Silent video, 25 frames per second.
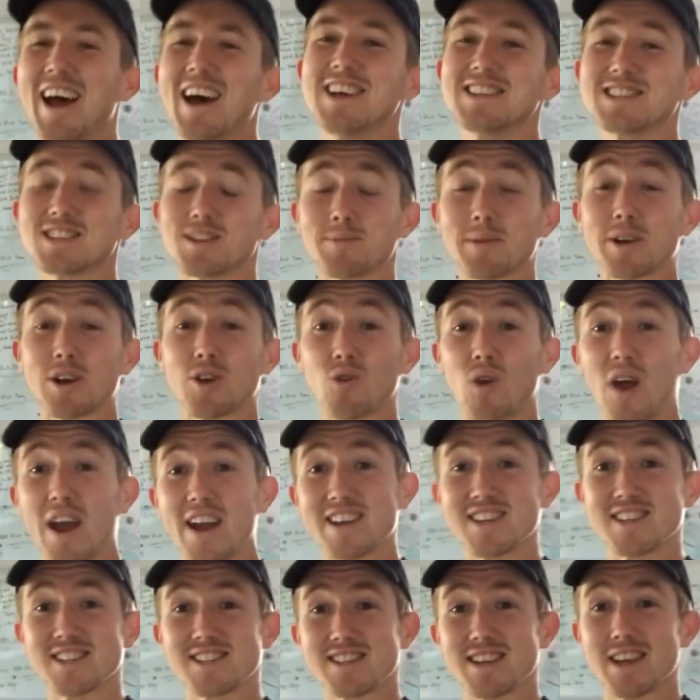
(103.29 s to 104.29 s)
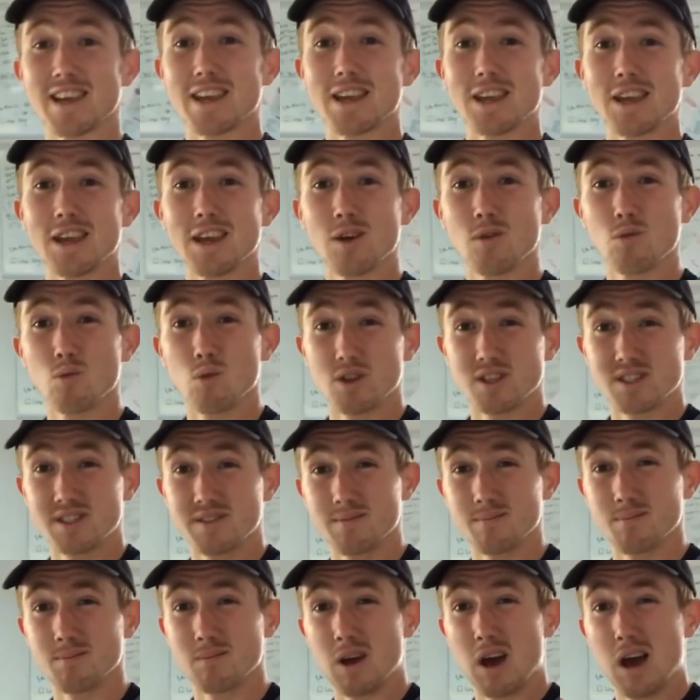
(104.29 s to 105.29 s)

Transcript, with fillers: So it'd be great to see what some